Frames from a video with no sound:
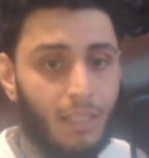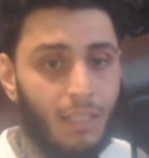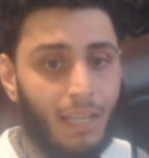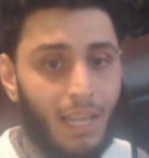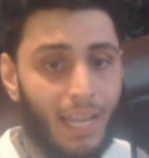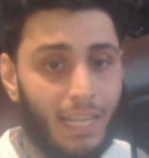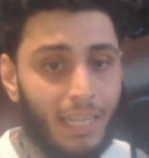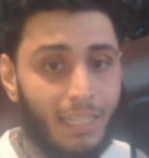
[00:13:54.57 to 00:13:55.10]

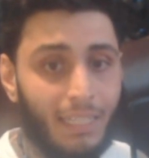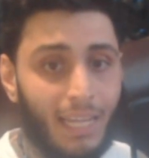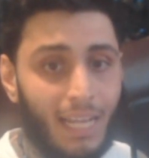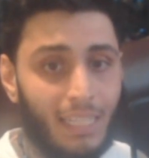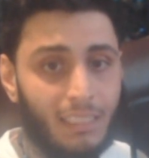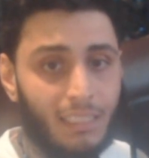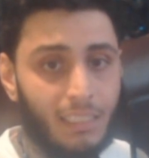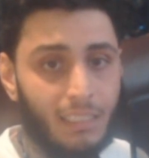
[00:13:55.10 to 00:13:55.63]
And in
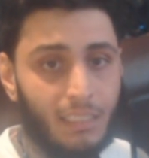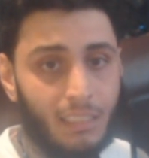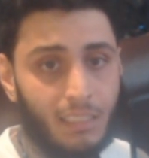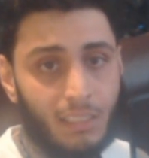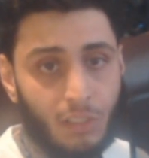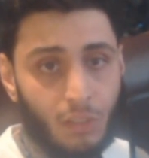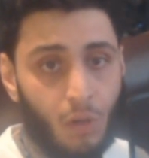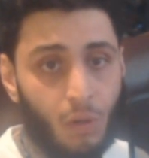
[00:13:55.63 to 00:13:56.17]
essence,
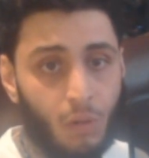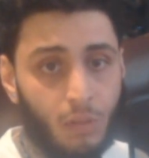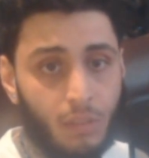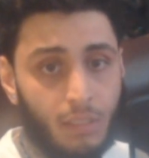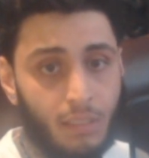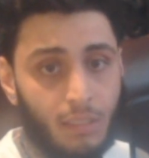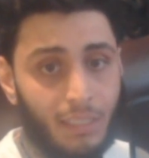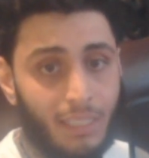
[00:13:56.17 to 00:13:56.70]

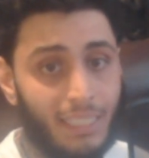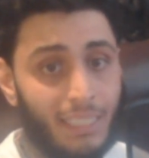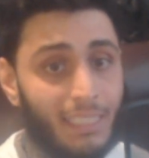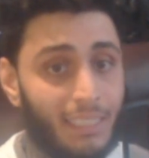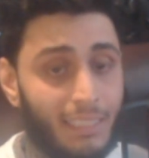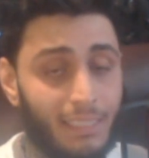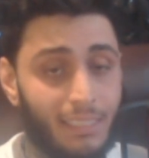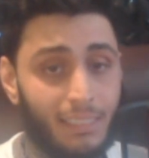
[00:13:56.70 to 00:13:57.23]
salt
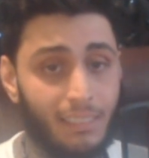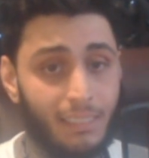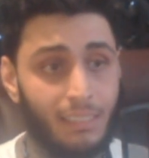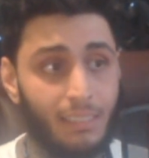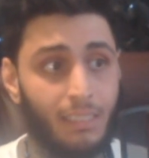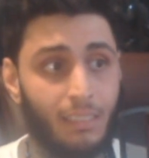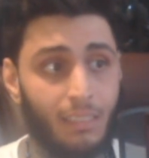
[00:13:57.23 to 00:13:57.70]
is